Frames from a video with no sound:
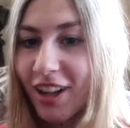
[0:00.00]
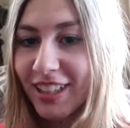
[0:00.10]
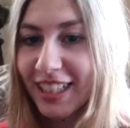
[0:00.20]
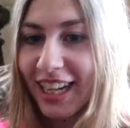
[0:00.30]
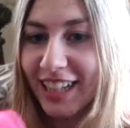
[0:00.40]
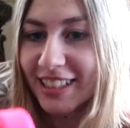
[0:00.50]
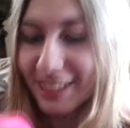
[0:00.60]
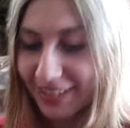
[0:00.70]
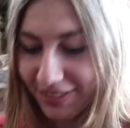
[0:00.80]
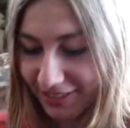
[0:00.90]
collie. I
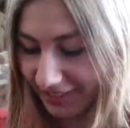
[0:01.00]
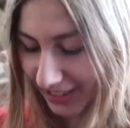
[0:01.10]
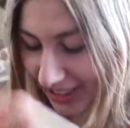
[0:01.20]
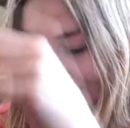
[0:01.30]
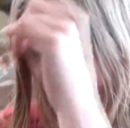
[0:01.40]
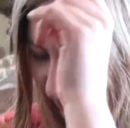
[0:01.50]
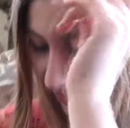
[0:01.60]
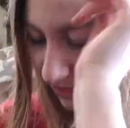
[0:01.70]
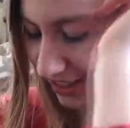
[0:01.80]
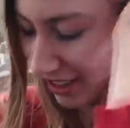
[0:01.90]
didn't... We couldn't...
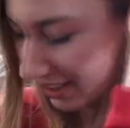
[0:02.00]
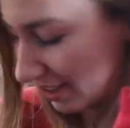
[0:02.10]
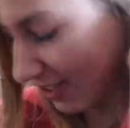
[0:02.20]
Said Dad